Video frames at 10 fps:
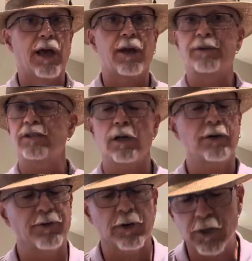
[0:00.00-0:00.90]
and I'm a sucker
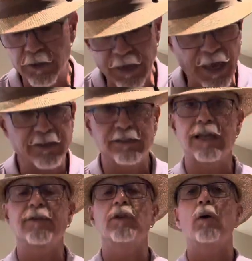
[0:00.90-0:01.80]
for a good case,
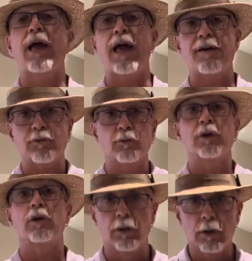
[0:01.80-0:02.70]
even though I have a
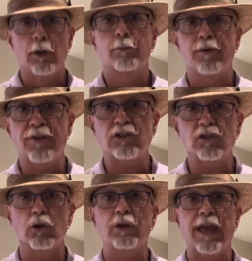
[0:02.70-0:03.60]
real
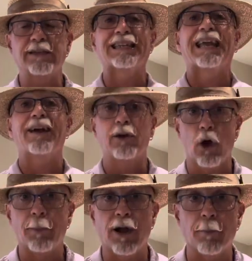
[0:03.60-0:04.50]
professional case to carry
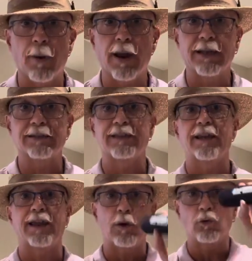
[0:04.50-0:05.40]
all my harmonicas
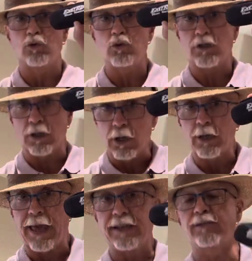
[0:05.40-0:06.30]
in, and I don't use the little
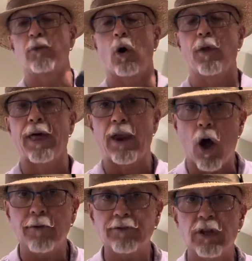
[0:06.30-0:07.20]
case all that
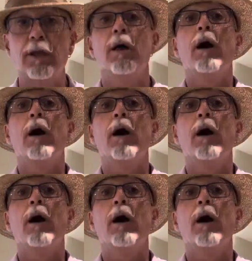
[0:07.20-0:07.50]
often.